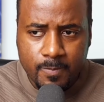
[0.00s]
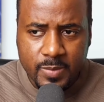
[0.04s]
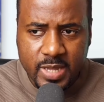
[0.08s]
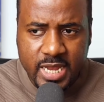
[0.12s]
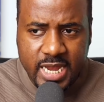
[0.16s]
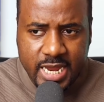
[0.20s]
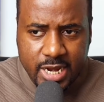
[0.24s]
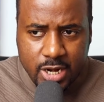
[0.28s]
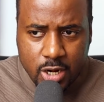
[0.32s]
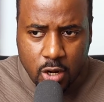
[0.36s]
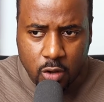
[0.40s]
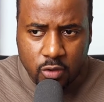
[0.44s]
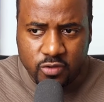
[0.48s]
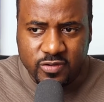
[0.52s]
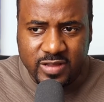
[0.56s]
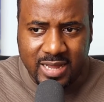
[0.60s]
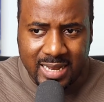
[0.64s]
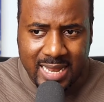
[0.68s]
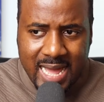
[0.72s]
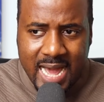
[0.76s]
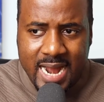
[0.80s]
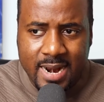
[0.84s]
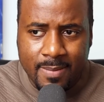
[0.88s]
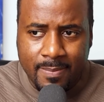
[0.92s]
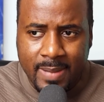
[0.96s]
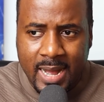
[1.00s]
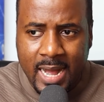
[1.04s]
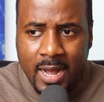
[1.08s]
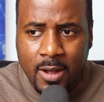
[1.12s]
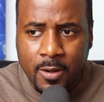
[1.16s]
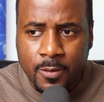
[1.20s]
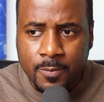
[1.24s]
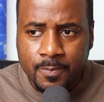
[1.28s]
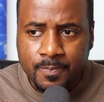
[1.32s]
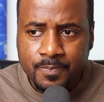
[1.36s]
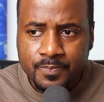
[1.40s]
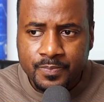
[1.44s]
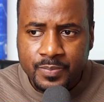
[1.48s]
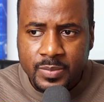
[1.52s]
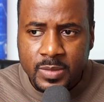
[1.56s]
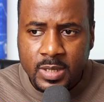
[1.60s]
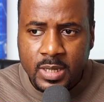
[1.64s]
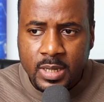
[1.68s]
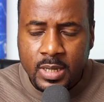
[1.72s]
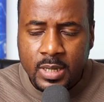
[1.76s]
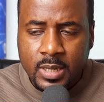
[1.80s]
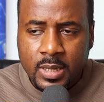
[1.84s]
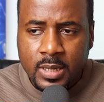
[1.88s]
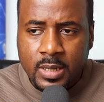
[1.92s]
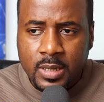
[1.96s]
he knows a lot about
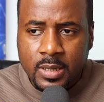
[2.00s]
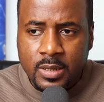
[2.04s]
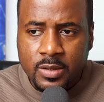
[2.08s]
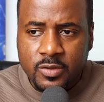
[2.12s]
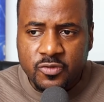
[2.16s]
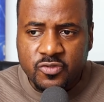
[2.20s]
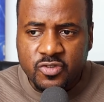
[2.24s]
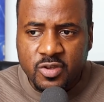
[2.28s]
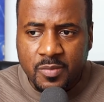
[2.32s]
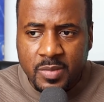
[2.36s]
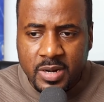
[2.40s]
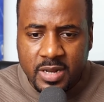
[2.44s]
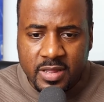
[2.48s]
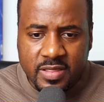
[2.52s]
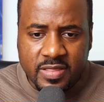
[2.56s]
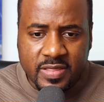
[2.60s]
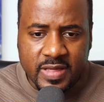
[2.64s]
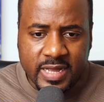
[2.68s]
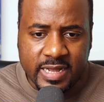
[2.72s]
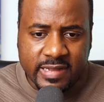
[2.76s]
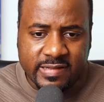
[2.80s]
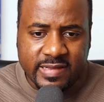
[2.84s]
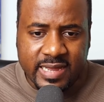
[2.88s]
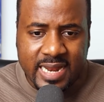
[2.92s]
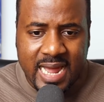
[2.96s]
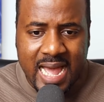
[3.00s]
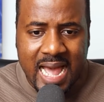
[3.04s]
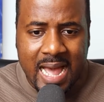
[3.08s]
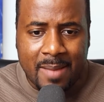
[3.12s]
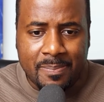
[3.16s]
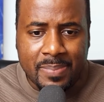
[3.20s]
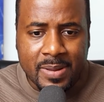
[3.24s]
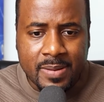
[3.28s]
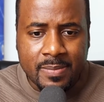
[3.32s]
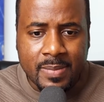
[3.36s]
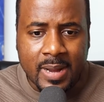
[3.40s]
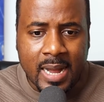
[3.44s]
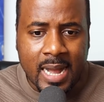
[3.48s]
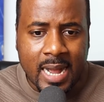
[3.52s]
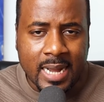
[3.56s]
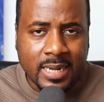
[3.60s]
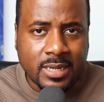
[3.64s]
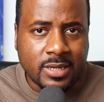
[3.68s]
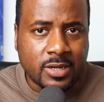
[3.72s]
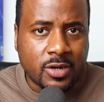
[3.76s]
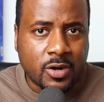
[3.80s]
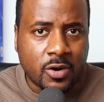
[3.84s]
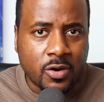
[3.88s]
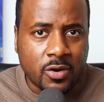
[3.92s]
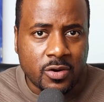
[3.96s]
some of the things that happen
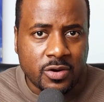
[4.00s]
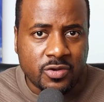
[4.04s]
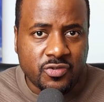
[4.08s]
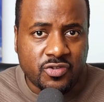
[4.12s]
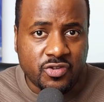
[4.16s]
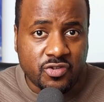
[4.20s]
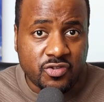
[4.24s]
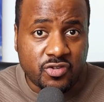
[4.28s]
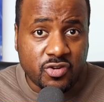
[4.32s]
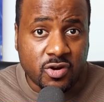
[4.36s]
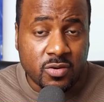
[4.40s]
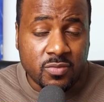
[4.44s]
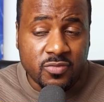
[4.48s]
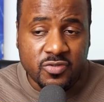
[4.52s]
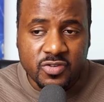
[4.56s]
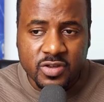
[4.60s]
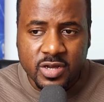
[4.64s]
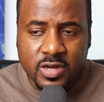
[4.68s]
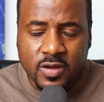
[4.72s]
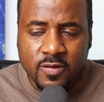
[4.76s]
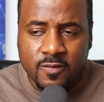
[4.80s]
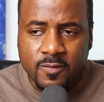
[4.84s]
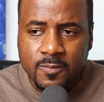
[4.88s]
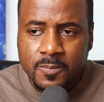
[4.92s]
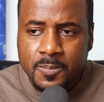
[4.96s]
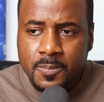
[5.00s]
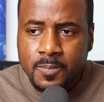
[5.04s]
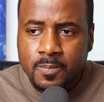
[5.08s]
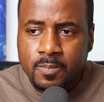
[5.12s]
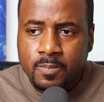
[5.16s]
behind the curtains in terms of,